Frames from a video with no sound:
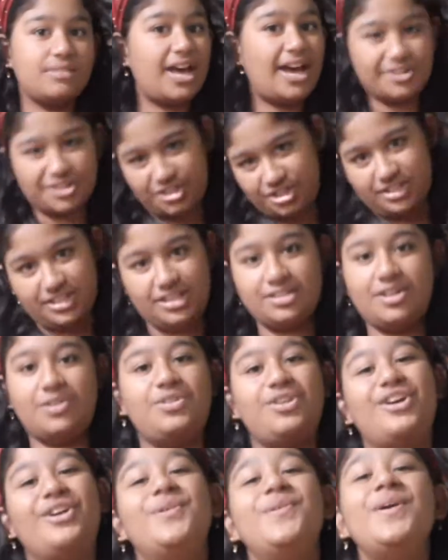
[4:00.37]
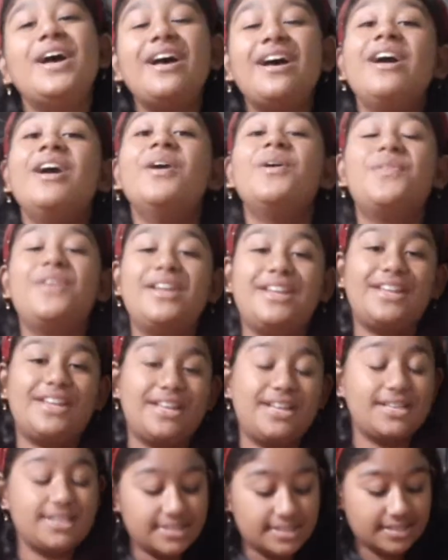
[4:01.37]
actually don't know what it
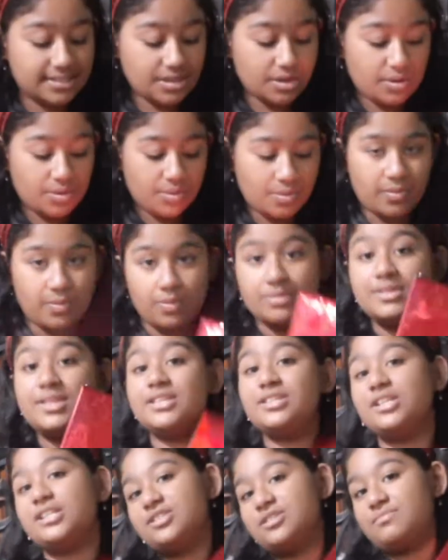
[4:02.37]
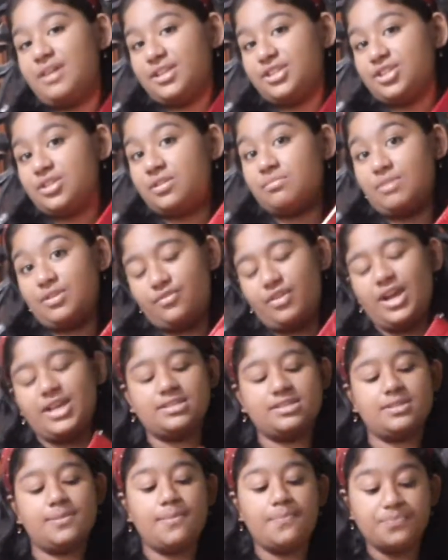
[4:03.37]
is. So this also matches with my
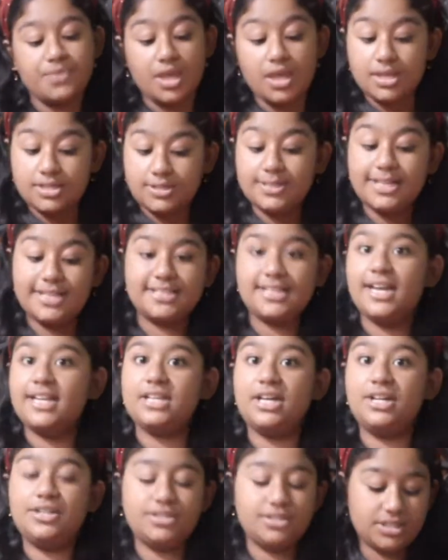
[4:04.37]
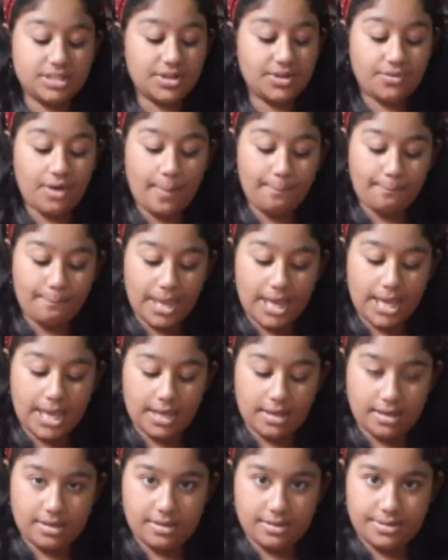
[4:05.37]
dress. So let's get
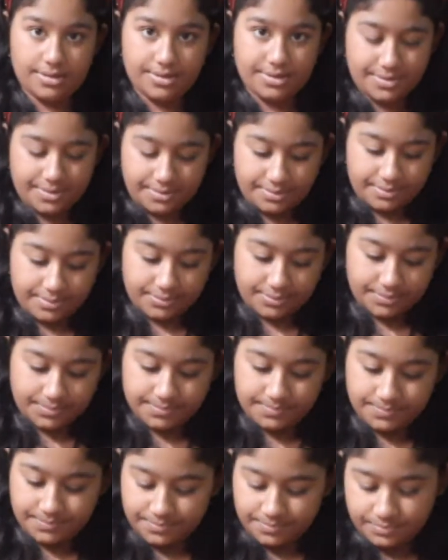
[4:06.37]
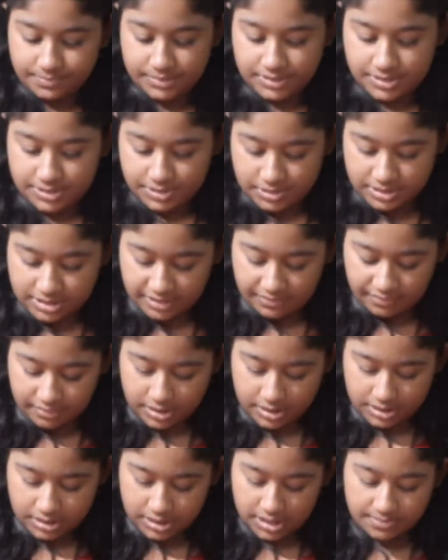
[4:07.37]
unwrapping. So
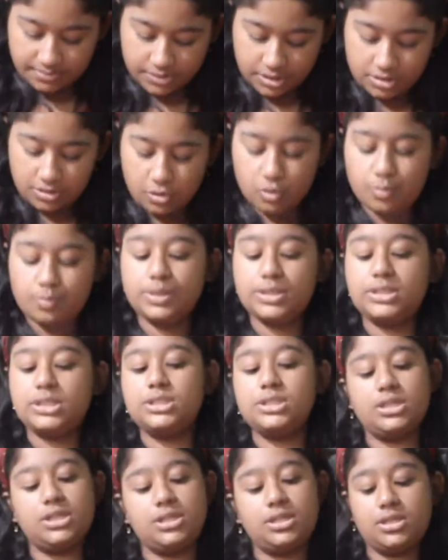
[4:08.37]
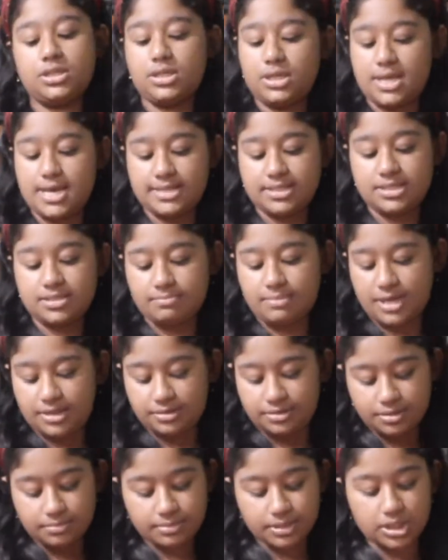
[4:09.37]
definitely I'm gonna open it in a nice
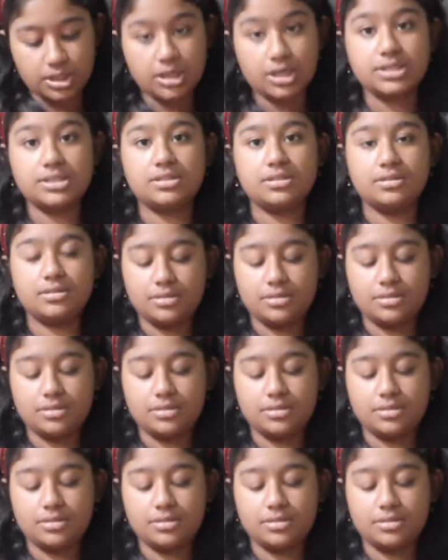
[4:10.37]
manner because,